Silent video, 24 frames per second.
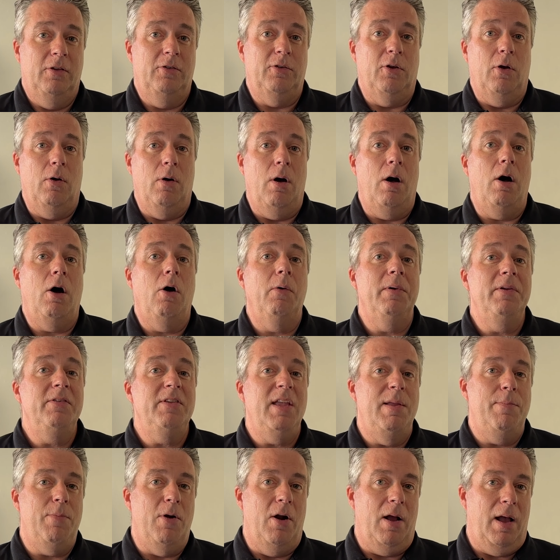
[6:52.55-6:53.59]
So always
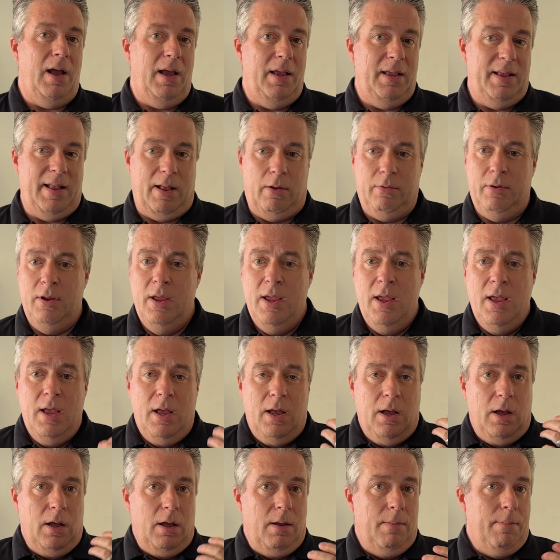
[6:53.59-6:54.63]
keep your eye out
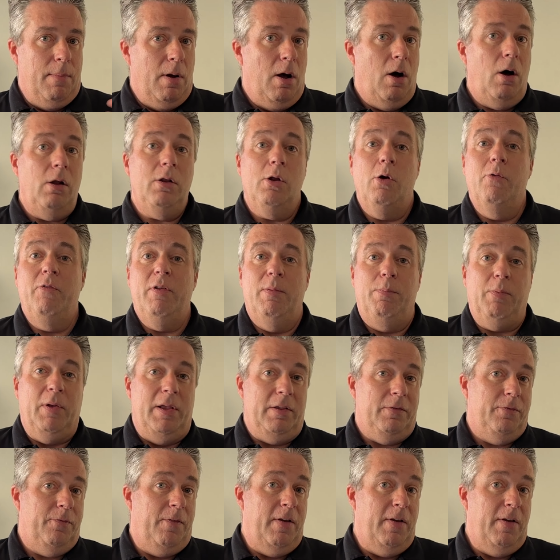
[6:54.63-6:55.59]
all over the place.